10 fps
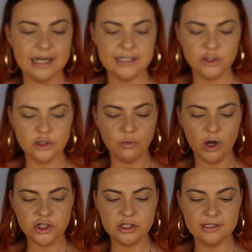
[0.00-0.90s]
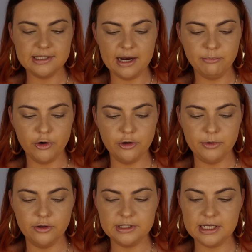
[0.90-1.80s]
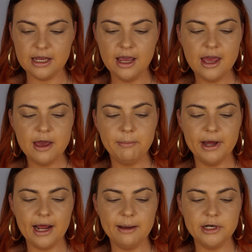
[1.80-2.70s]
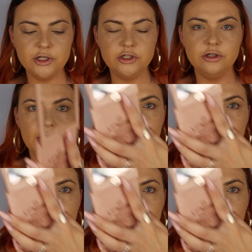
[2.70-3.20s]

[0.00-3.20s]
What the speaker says: I did swatch this at Pro Beauty, but I'm going to do a